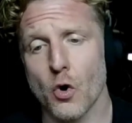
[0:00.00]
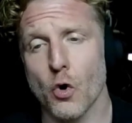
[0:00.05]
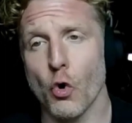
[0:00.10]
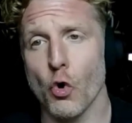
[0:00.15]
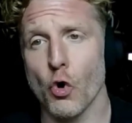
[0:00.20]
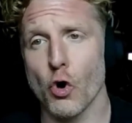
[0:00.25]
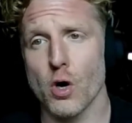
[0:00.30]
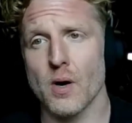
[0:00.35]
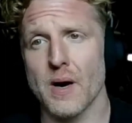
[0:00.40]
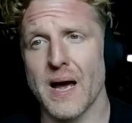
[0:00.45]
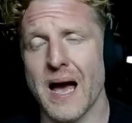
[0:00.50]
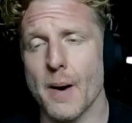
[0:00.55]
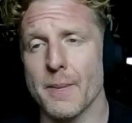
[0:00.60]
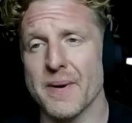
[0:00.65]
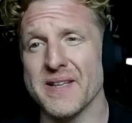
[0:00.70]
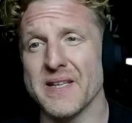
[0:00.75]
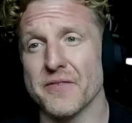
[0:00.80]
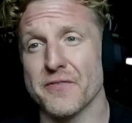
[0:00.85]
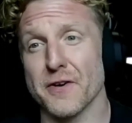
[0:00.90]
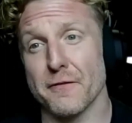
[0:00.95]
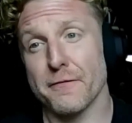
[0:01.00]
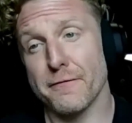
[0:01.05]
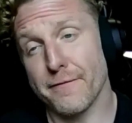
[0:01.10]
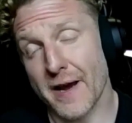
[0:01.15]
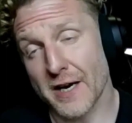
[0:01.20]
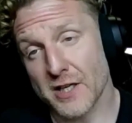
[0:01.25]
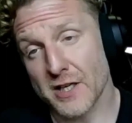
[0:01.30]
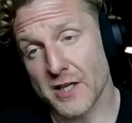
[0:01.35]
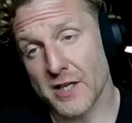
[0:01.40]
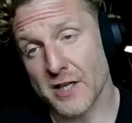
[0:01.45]
or how many different
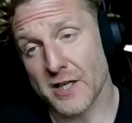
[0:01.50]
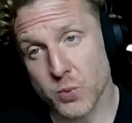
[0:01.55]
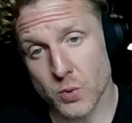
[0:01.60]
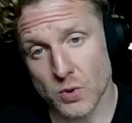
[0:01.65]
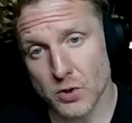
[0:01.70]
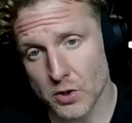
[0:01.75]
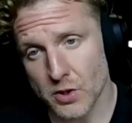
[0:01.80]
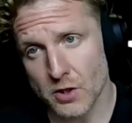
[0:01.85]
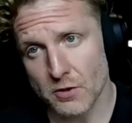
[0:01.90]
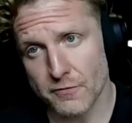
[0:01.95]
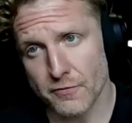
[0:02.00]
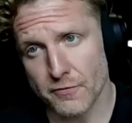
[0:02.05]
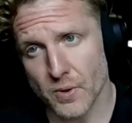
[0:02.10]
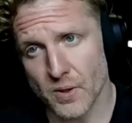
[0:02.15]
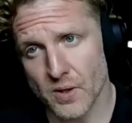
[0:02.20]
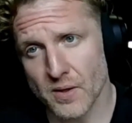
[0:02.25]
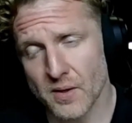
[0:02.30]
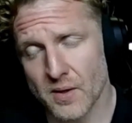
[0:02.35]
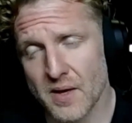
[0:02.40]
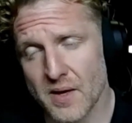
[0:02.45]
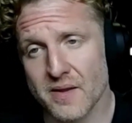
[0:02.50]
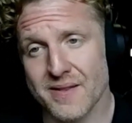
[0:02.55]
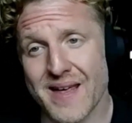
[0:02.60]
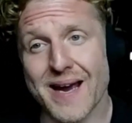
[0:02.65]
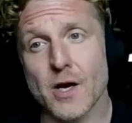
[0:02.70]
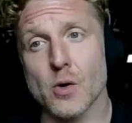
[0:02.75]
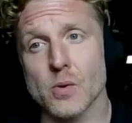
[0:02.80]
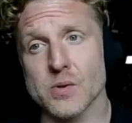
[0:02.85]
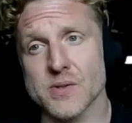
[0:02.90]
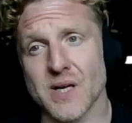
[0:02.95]
effects we're looking for, that
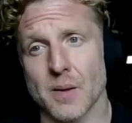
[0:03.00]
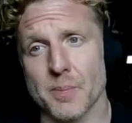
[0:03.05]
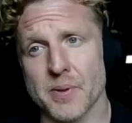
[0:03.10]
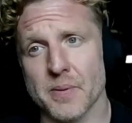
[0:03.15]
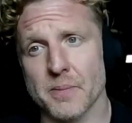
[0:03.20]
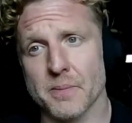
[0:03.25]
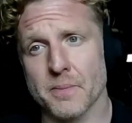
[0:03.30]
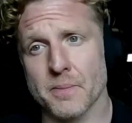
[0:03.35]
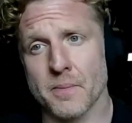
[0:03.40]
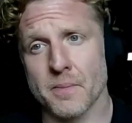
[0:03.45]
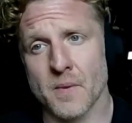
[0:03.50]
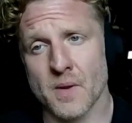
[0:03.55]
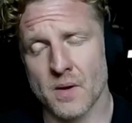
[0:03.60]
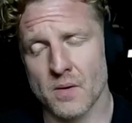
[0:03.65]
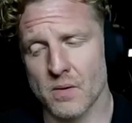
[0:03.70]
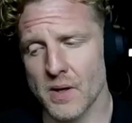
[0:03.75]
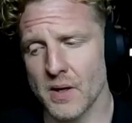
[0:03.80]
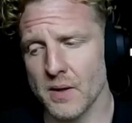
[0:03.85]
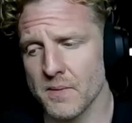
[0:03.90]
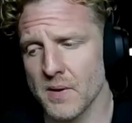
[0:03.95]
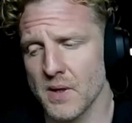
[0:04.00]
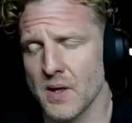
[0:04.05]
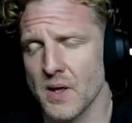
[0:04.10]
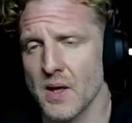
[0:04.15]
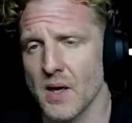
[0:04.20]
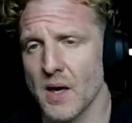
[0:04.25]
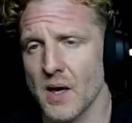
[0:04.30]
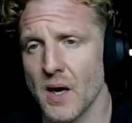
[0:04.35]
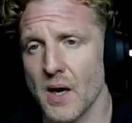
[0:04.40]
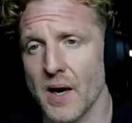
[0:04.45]
goes up, right?
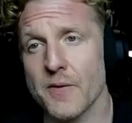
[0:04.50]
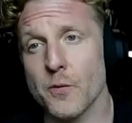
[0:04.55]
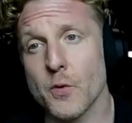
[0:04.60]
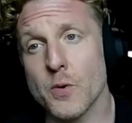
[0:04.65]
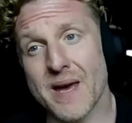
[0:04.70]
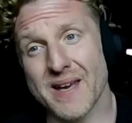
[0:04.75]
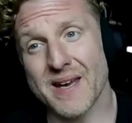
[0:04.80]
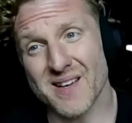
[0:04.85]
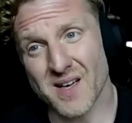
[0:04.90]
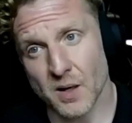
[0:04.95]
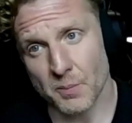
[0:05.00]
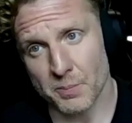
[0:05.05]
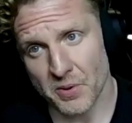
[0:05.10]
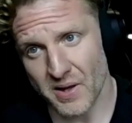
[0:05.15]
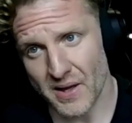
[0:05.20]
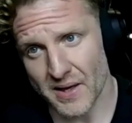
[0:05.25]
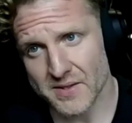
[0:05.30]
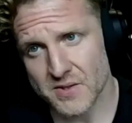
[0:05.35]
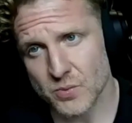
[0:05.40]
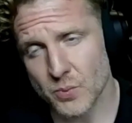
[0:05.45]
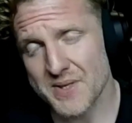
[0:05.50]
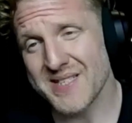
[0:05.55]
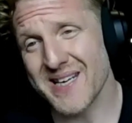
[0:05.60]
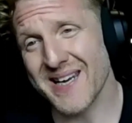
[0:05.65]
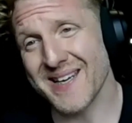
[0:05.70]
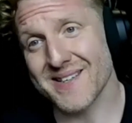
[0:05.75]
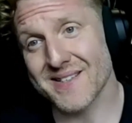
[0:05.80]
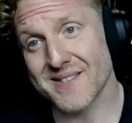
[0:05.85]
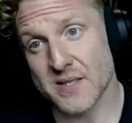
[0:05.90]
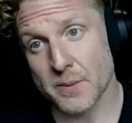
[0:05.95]
And we make it complex. We
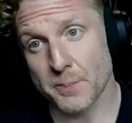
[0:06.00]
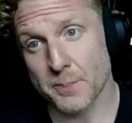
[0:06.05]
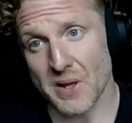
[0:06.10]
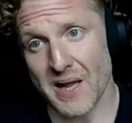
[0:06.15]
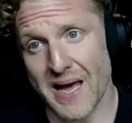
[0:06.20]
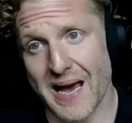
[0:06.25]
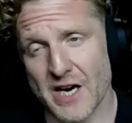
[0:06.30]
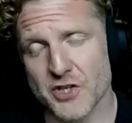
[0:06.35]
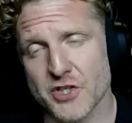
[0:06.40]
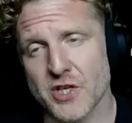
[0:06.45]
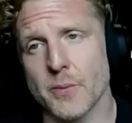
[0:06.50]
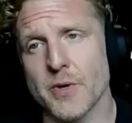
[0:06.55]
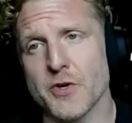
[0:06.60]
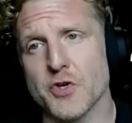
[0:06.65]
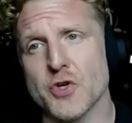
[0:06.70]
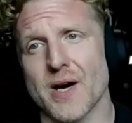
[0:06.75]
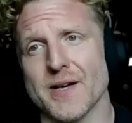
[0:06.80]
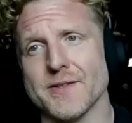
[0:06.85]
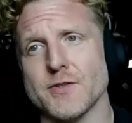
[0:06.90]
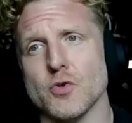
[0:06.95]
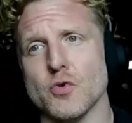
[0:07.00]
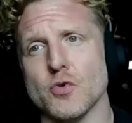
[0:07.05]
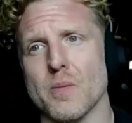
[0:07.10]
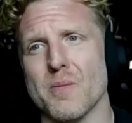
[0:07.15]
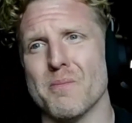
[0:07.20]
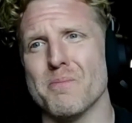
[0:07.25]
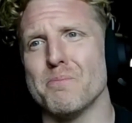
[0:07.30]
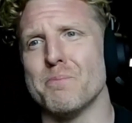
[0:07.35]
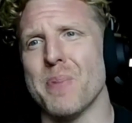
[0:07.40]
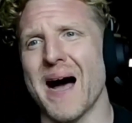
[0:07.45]
take simple action and we try to
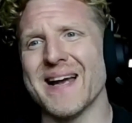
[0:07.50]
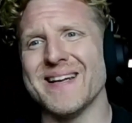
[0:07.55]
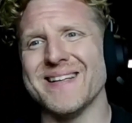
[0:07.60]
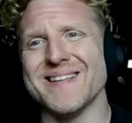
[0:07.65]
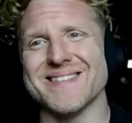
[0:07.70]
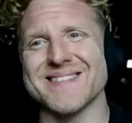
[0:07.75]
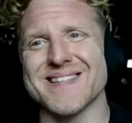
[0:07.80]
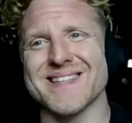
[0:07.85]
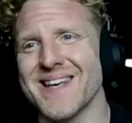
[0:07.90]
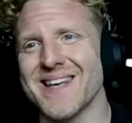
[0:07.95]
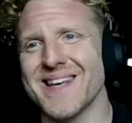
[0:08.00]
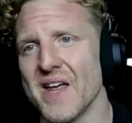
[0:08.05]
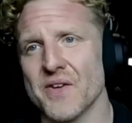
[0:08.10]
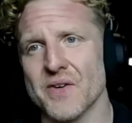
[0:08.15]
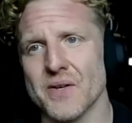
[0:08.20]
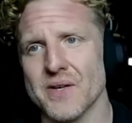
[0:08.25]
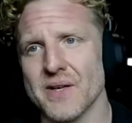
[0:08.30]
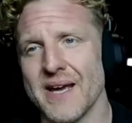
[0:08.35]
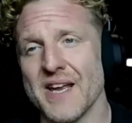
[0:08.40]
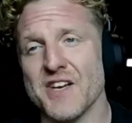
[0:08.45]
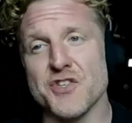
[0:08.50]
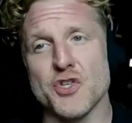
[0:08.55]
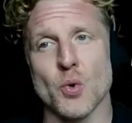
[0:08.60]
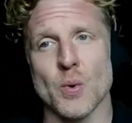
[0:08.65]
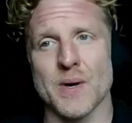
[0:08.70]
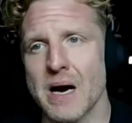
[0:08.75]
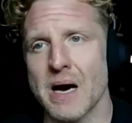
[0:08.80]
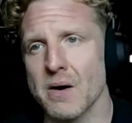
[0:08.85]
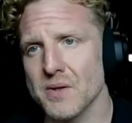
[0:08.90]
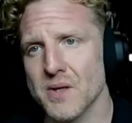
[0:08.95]
bind it together
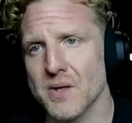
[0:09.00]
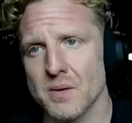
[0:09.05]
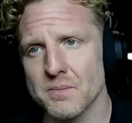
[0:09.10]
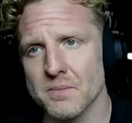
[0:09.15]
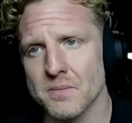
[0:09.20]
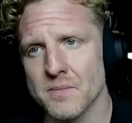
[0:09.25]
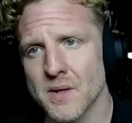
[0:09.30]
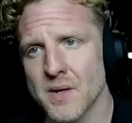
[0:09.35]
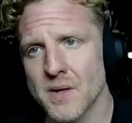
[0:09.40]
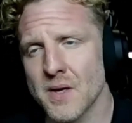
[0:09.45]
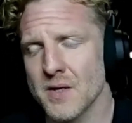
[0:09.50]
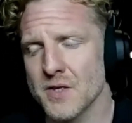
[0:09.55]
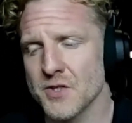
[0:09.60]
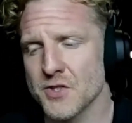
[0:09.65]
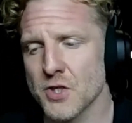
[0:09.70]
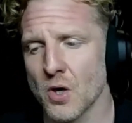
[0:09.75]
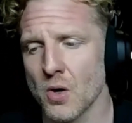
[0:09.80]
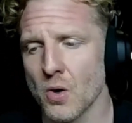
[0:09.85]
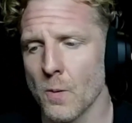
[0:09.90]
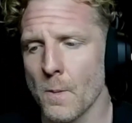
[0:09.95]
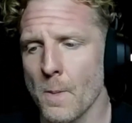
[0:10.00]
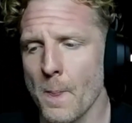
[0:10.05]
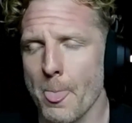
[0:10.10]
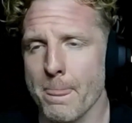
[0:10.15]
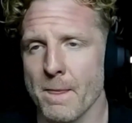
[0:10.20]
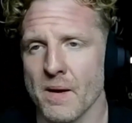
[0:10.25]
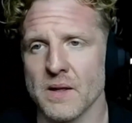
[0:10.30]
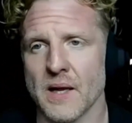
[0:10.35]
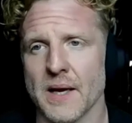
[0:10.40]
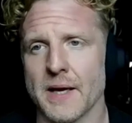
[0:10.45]
into an outcome. So
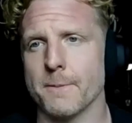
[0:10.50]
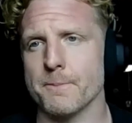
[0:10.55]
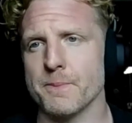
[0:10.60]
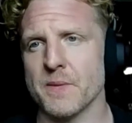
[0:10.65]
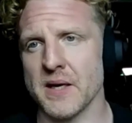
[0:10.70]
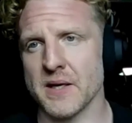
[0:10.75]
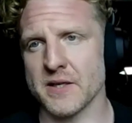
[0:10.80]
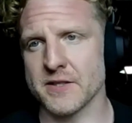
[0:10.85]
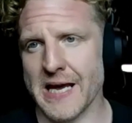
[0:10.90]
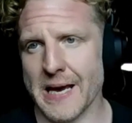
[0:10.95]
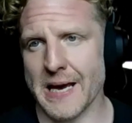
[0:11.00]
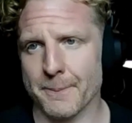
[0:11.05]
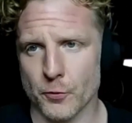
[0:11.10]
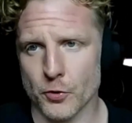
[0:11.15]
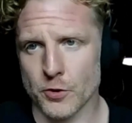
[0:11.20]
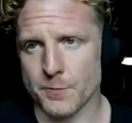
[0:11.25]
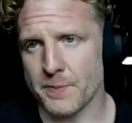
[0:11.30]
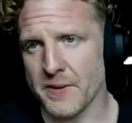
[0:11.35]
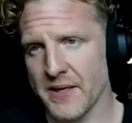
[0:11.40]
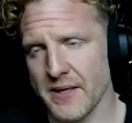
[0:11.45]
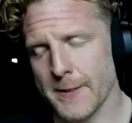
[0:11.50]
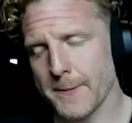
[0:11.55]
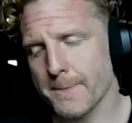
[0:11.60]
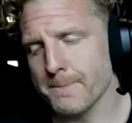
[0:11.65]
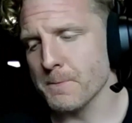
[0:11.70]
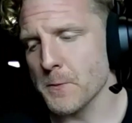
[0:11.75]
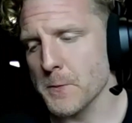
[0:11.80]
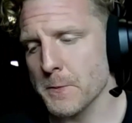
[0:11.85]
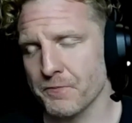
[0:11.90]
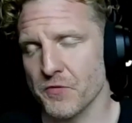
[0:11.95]
like an example would be,
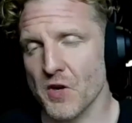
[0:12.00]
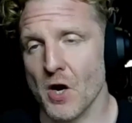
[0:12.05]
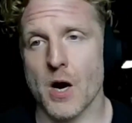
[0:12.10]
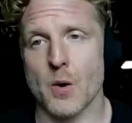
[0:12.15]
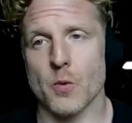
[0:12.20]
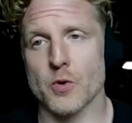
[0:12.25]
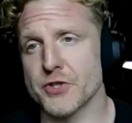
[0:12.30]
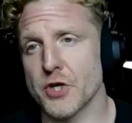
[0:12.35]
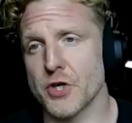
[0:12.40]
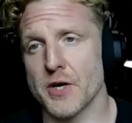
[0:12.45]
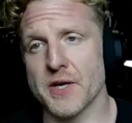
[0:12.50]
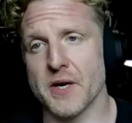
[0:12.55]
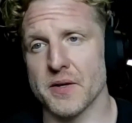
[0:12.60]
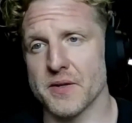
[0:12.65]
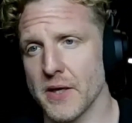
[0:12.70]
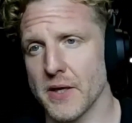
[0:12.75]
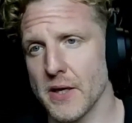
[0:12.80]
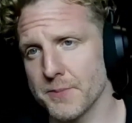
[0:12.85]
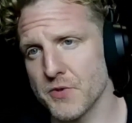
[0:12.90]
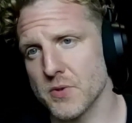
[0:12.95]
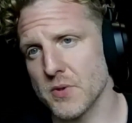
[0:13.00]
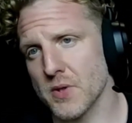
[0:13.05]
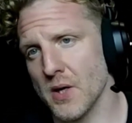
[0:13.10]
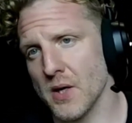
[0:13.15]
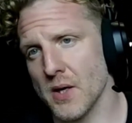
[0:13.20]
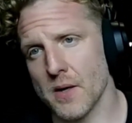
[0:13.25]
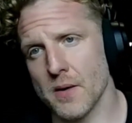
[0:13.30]
all right, we're starting here at the hips.